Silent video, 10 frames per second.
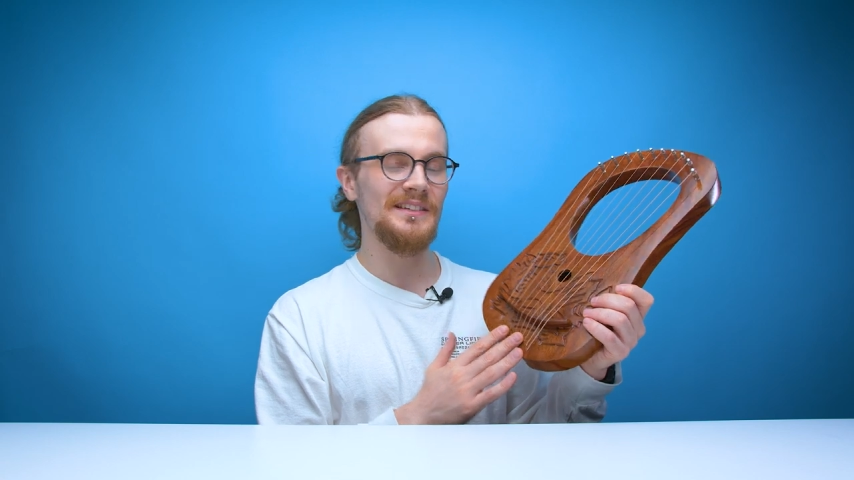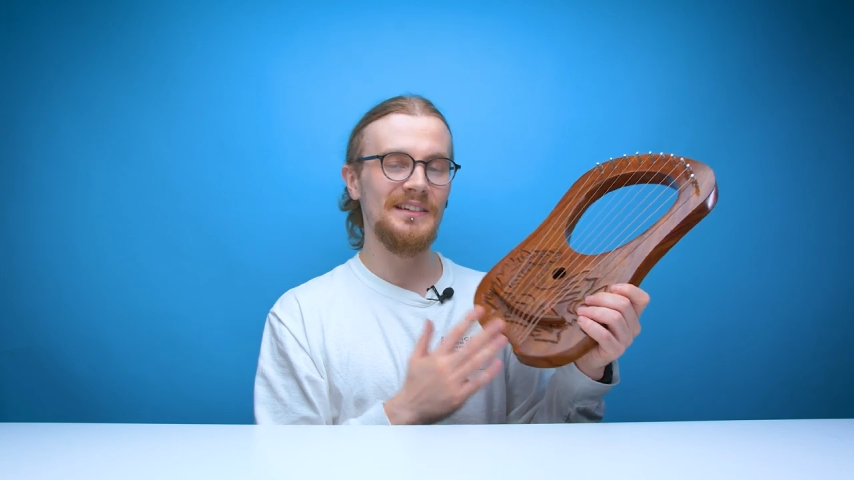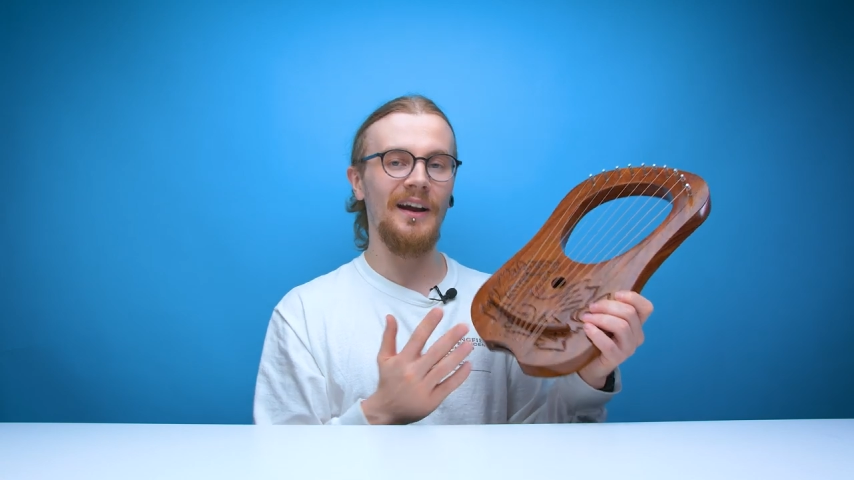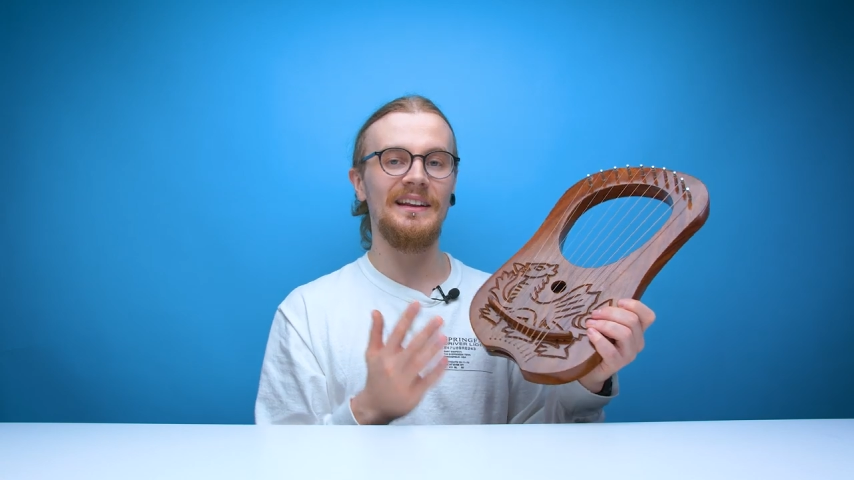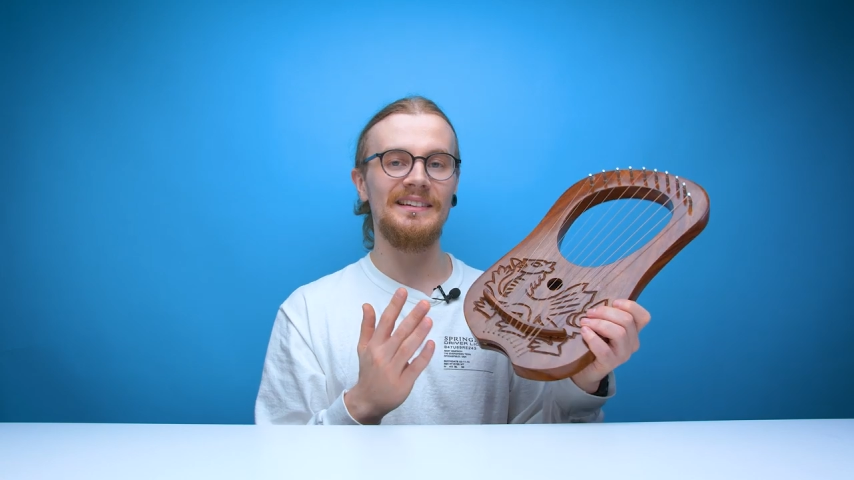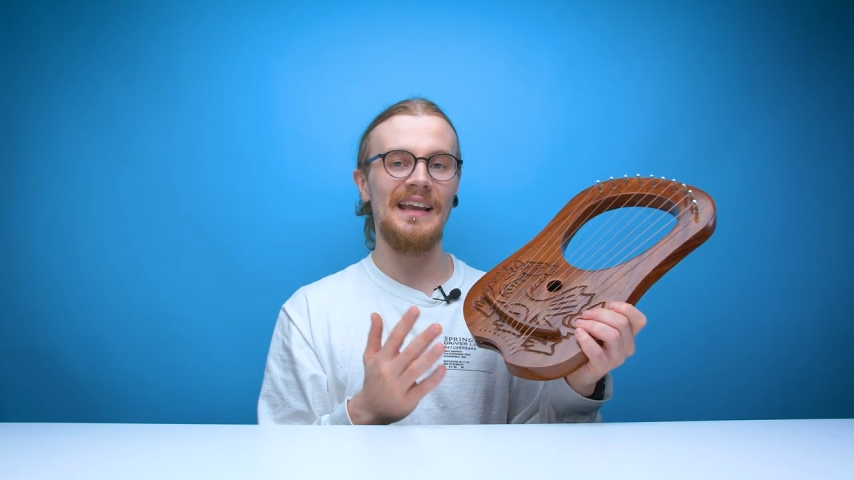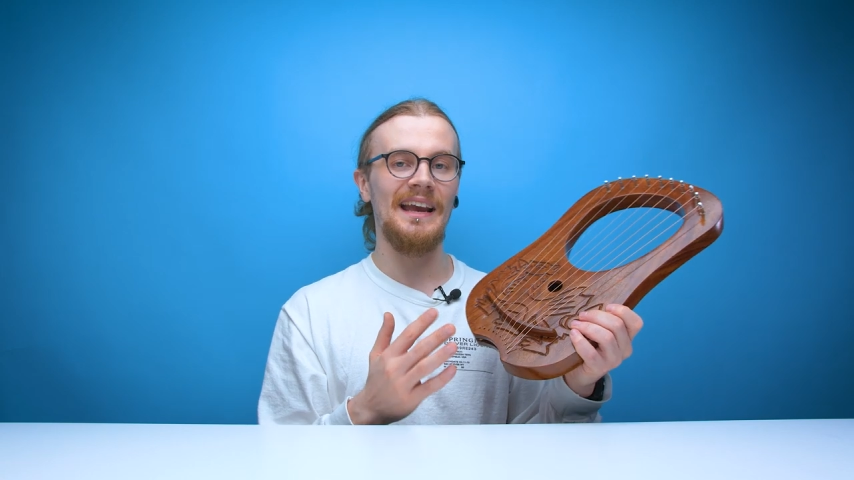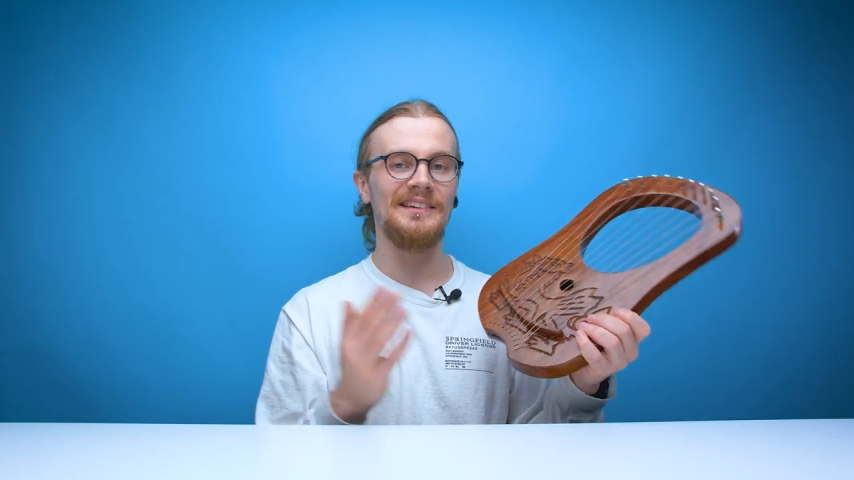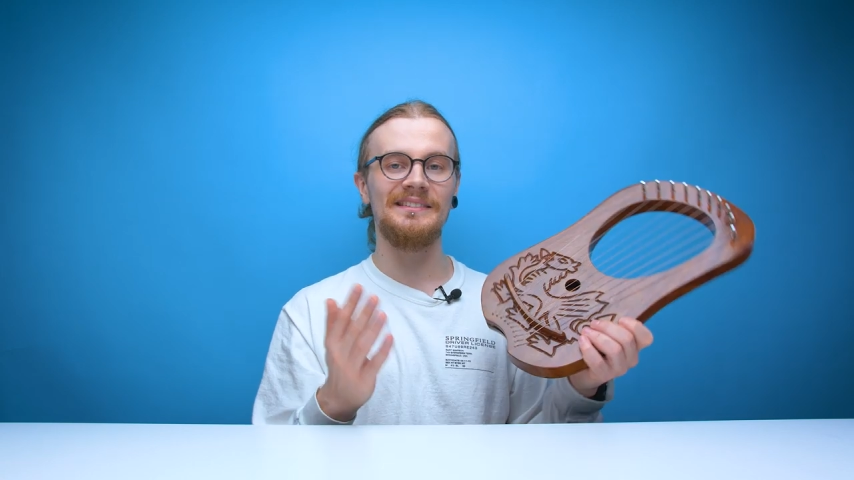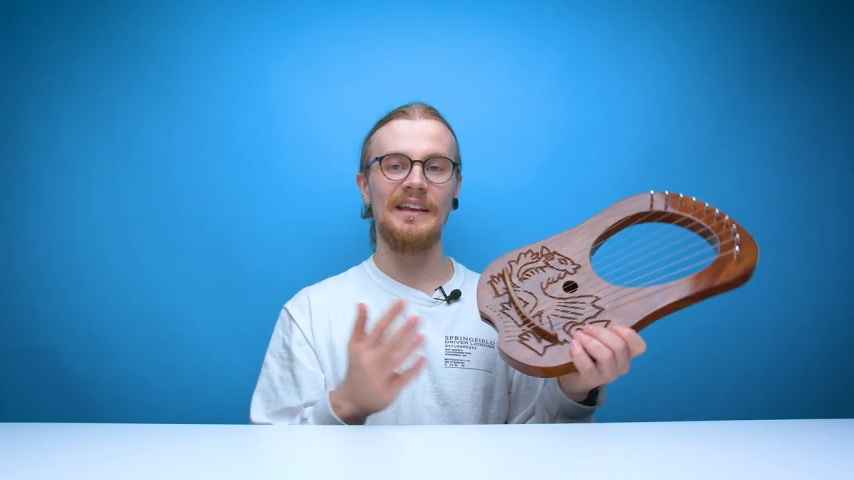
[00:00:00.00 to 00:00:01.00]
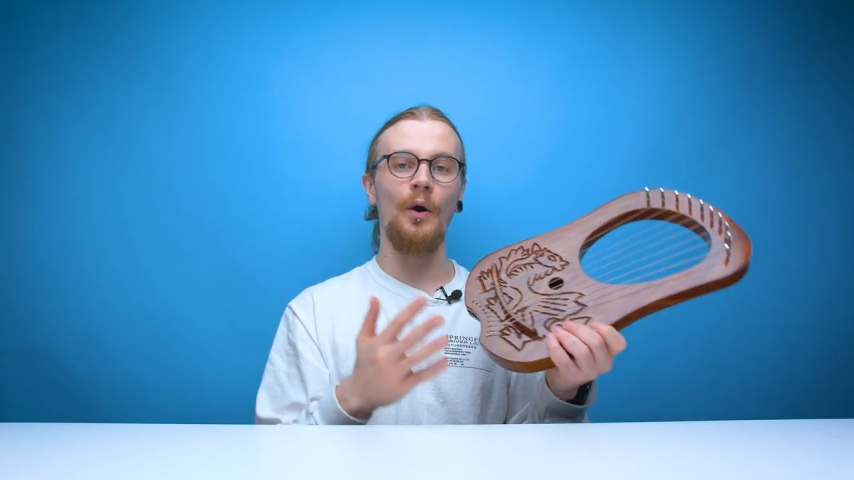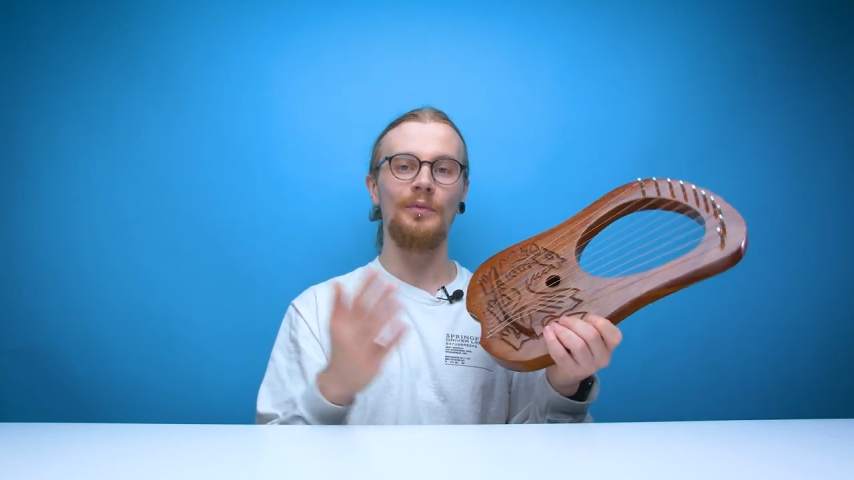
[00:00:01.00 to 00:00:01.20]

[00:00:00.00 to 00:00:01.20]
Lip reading: which is kind of sad because they